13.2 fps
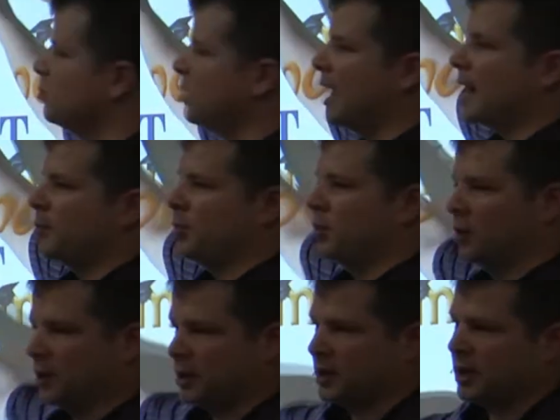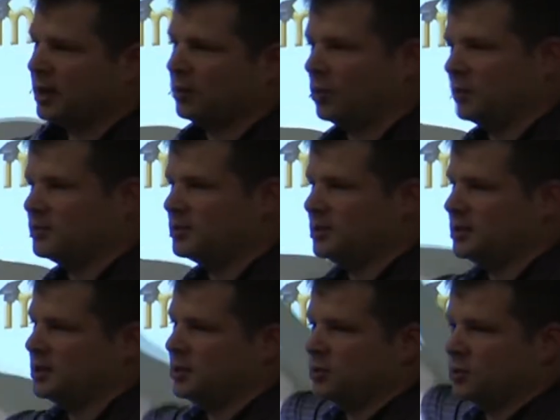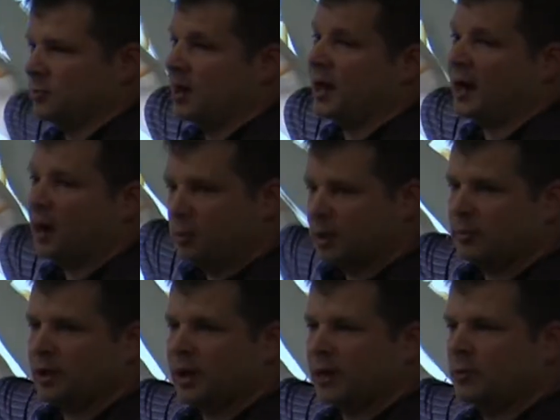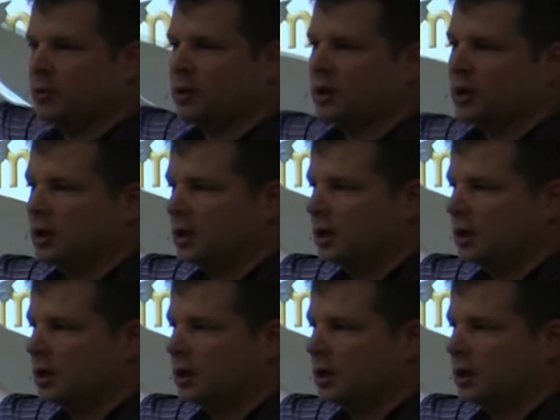to Blackboard in that WebCT was bought out by Blackboard.